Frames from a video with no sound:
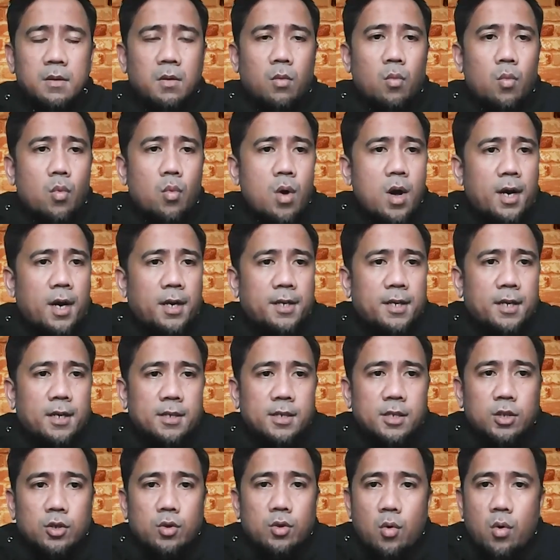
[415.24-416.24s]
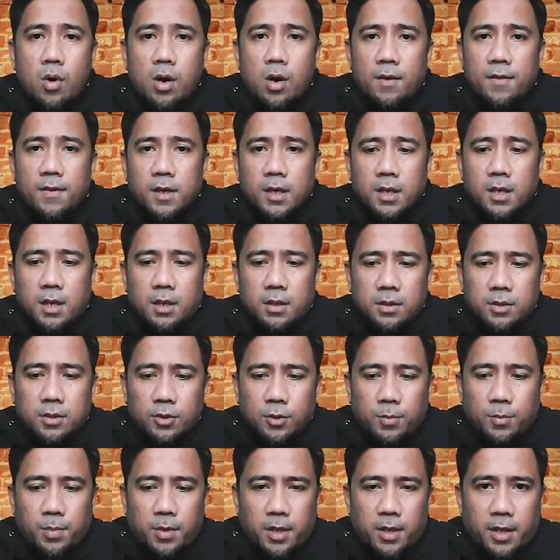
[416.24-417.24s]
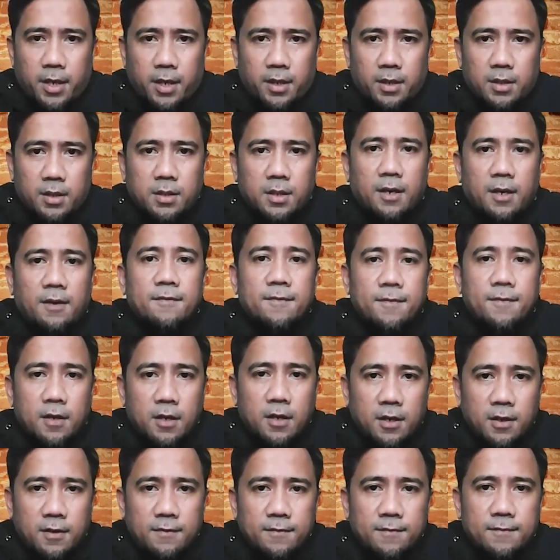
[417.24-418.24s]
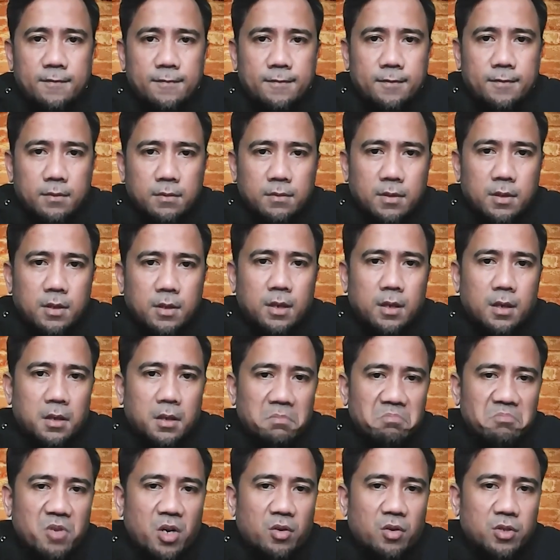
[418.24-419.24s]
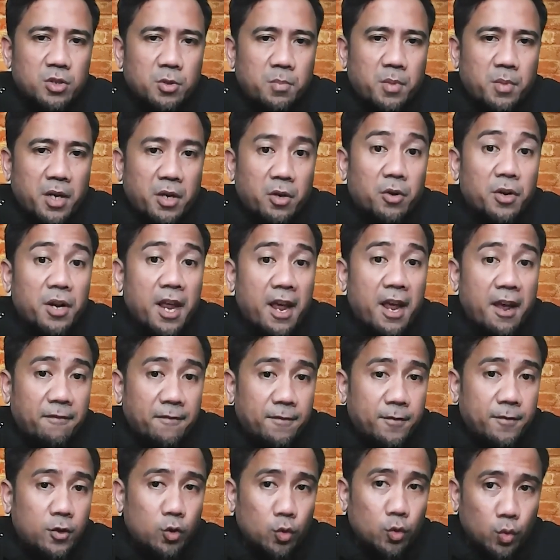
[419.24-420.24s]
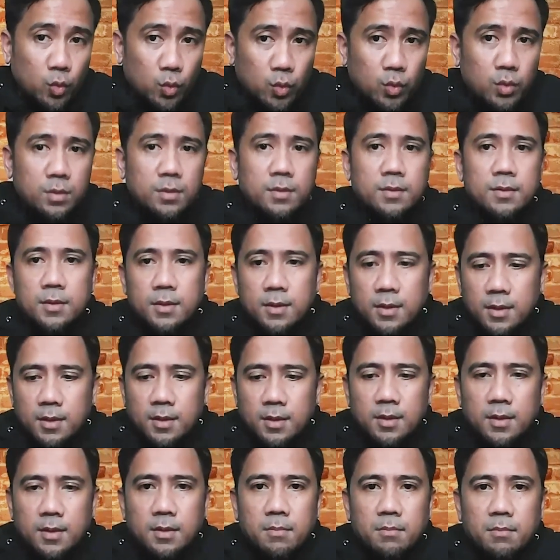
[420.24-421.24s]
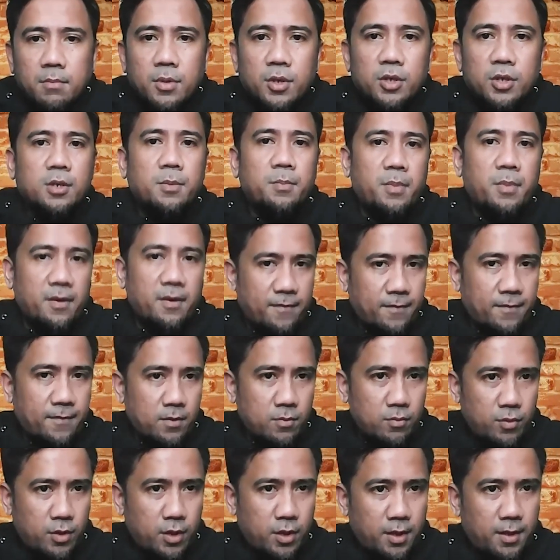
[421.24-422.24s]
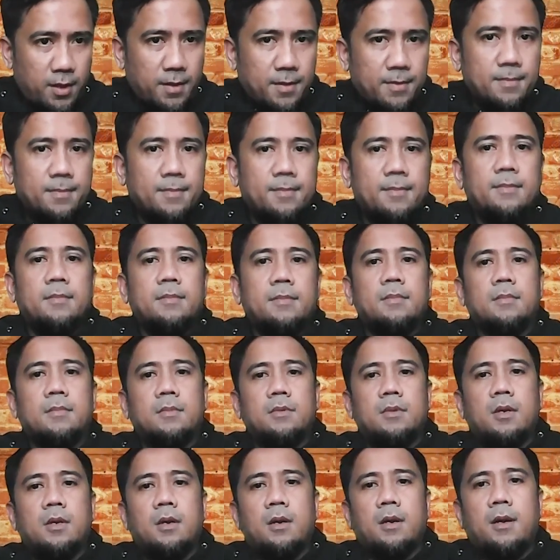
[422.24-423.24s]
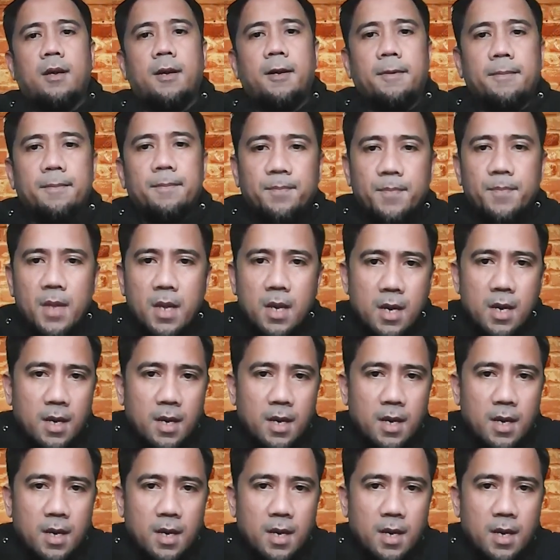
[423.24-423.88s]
White has no other counterplay. f5, okay. Counterplay on f2. Bishop f3. Okay.